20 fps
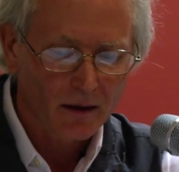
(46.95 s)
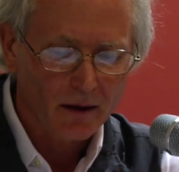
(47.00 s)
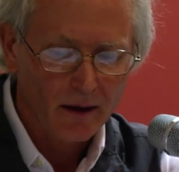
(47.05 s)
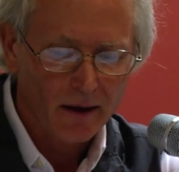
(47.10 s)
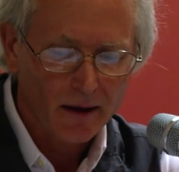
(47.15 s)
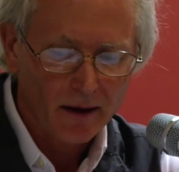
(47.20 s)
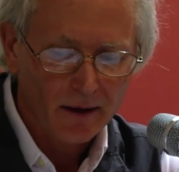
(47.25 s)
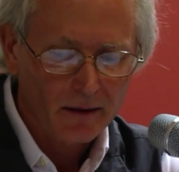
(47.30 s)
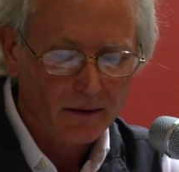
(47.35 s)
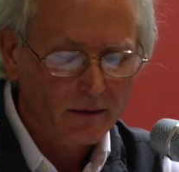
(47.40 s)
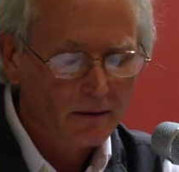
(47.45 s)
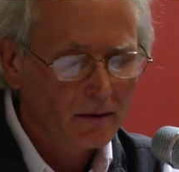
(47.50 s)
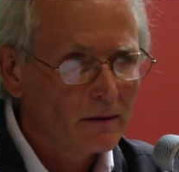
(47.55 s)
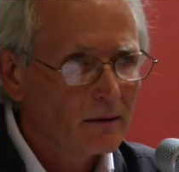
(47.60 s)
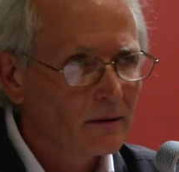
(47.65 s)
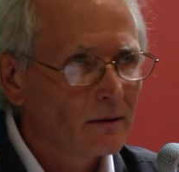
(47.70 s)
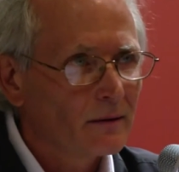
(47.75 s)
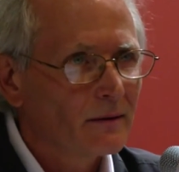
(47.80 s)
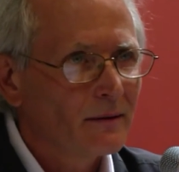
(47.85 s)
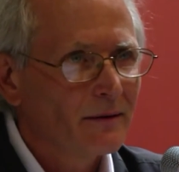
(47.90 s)

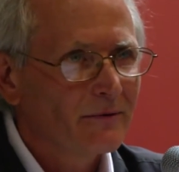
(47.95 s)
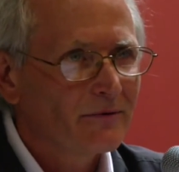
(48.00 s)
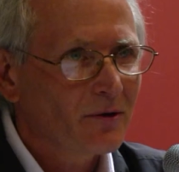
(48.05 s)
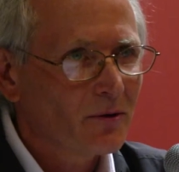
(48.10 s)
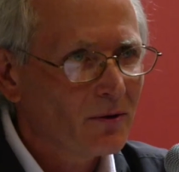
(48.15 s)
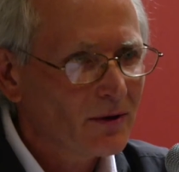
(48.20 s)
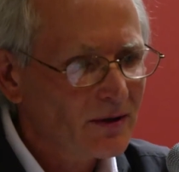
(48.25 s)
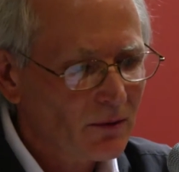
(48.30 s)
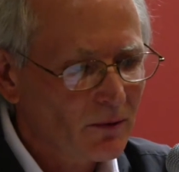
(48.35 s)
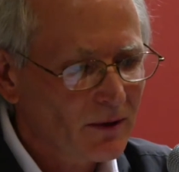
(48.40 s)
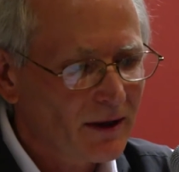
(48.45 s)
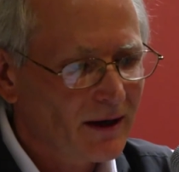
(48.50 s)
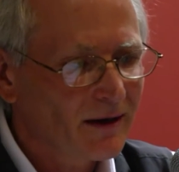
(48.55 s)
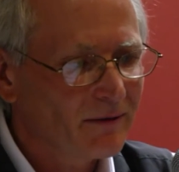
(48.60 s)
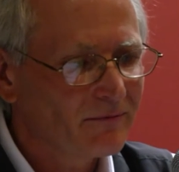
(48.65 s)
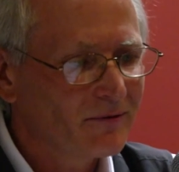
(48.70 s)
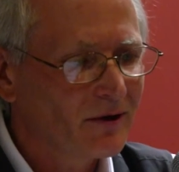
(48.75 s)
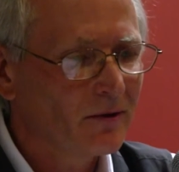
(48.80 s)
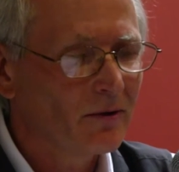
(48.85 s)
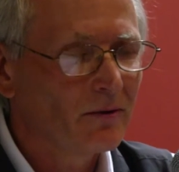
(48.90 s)
And of course we
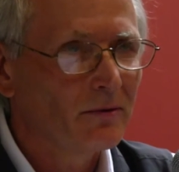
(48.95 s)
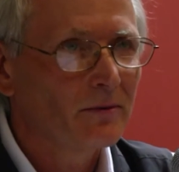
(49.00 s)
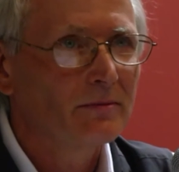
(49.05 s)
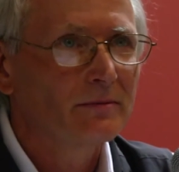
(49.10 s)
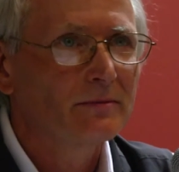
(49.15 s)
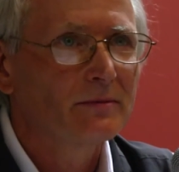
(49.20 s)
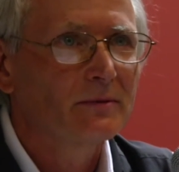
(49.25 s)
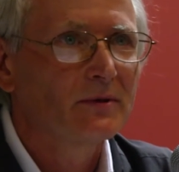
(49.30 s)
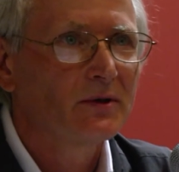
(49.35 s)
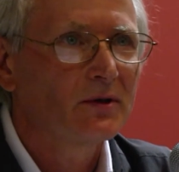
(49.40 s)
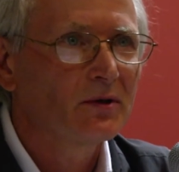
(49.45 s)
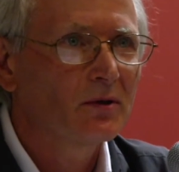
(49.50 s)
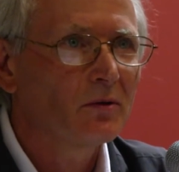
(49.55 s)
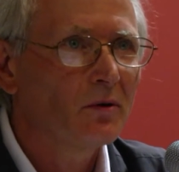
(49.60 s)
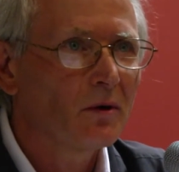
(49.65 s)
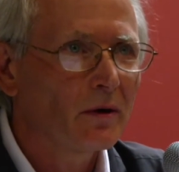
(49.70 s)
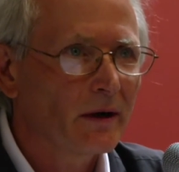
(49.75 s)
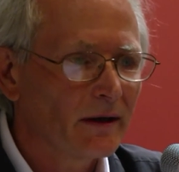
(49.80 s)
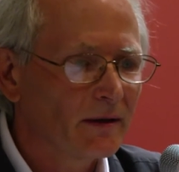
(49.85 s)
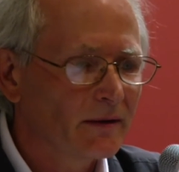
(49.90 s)
had no
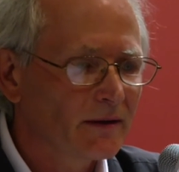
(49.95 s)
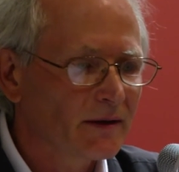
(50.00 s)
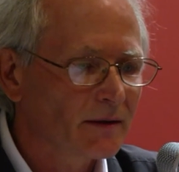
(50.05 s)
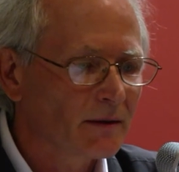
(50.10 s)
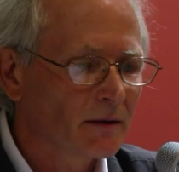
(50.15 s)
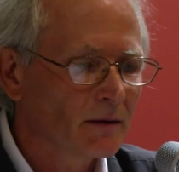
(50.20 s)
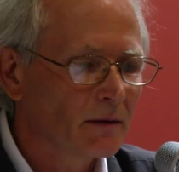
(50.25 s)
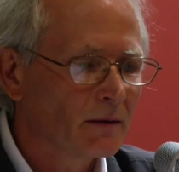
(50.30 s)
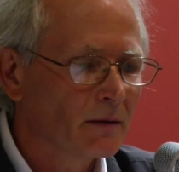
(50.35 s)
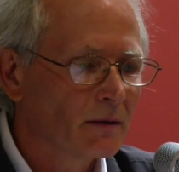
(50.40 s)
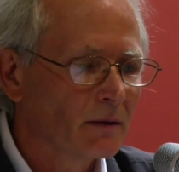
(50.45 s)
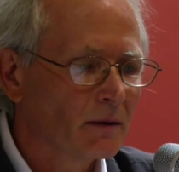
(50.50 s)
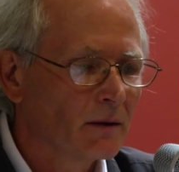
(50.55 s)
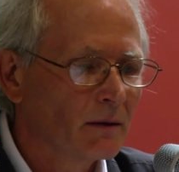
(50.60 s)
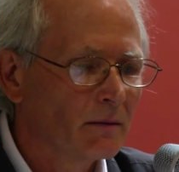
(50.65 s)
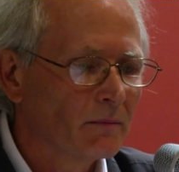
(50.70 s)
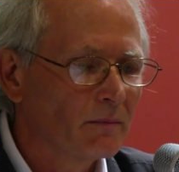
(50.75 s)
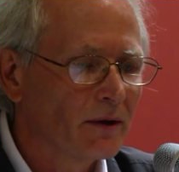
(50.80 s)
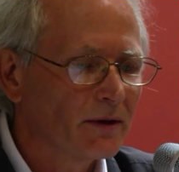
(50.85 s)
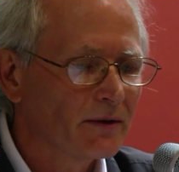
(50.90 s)
choice
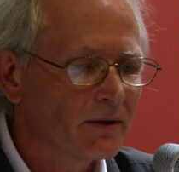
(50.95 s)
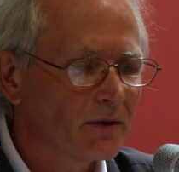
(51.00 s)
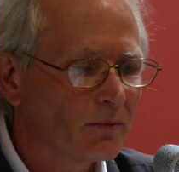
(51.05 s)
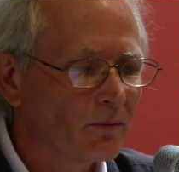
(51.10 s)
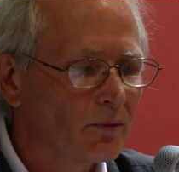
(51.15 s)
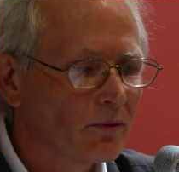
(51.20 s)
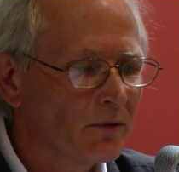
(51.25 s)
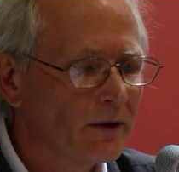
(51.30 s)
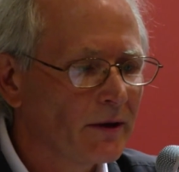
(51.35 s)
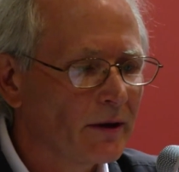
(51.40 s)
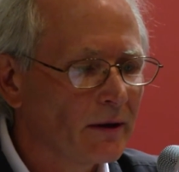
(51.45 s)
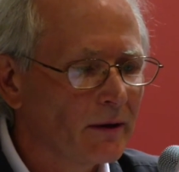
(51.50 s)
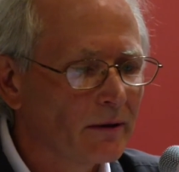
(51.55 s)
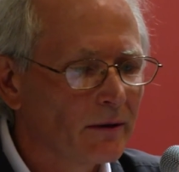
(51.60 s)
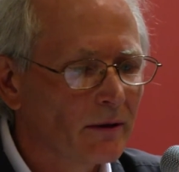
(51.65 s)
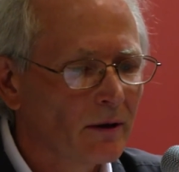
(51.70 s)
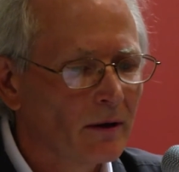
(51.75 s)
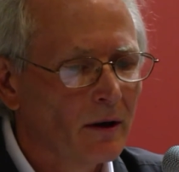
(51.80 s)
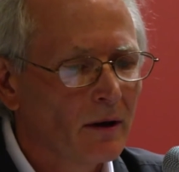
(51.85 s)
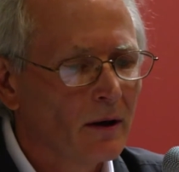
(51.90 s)
but to
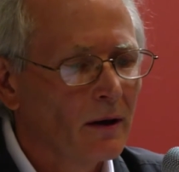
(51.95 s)
breathe.